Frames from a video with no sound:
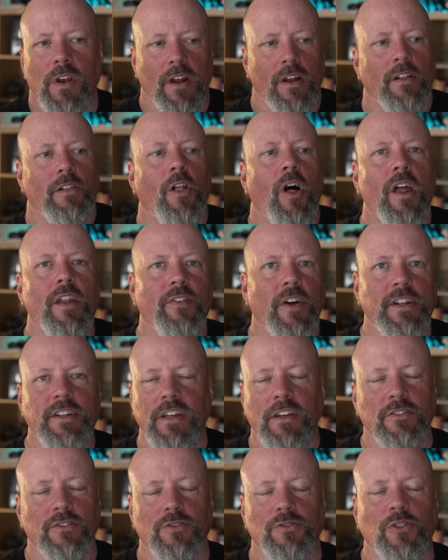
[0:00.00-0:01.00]
And a lot of
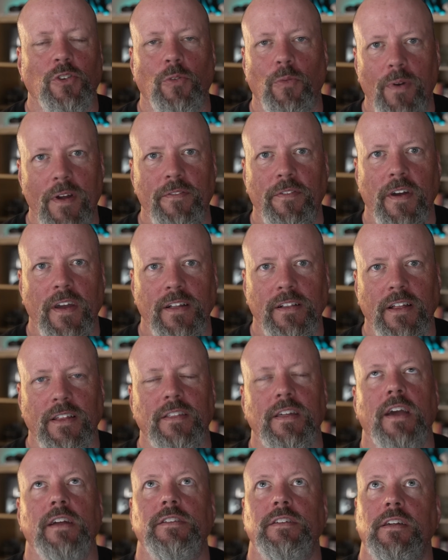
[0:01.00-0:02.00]
ideas are terrific, like
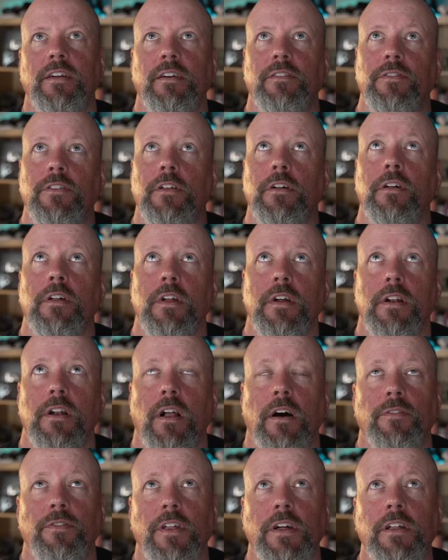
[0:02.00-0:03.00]
the idea of the
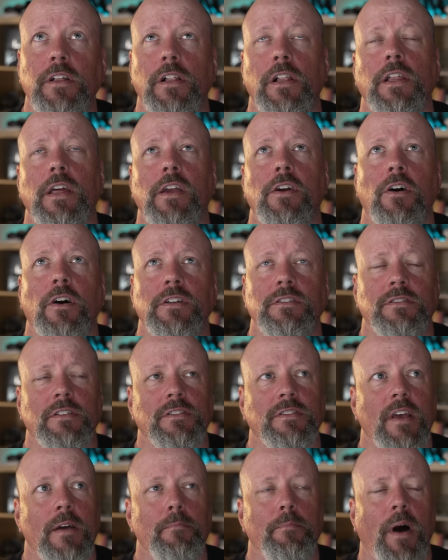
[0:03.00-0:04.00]
of the Cleons,
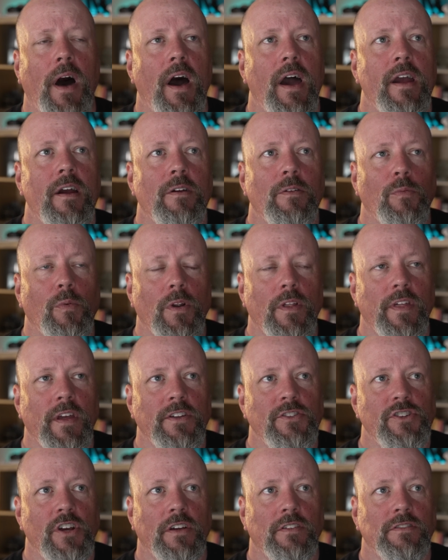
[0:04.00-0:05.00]
this empire where
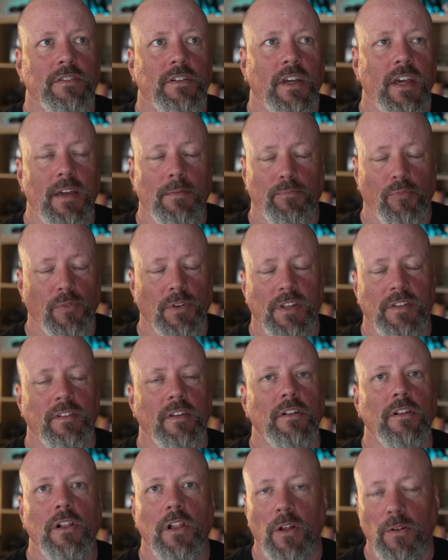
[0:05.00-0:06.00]
they just keep
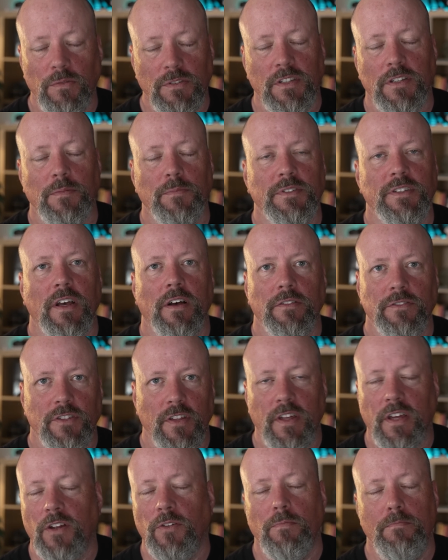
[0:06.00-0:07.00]
releasing clones of themselves so
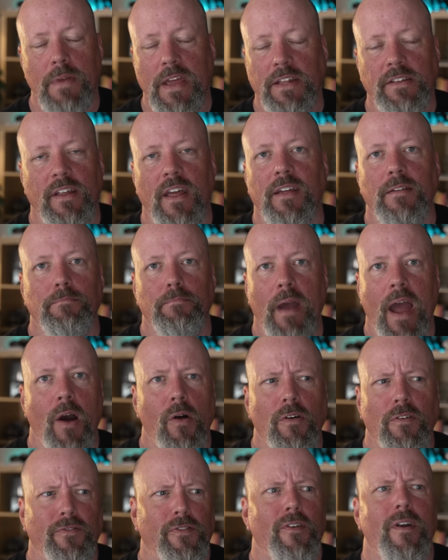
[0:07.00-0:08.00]
they can maintain
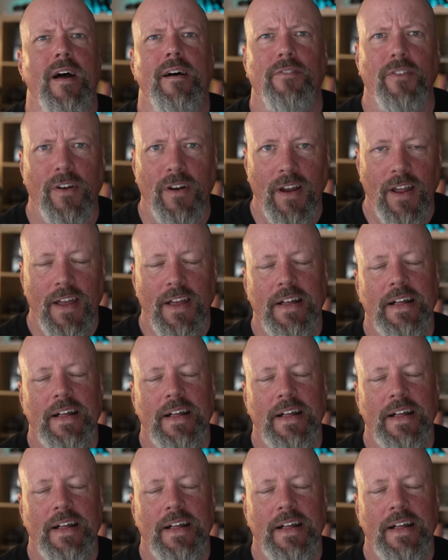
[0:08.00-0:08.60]
power forever.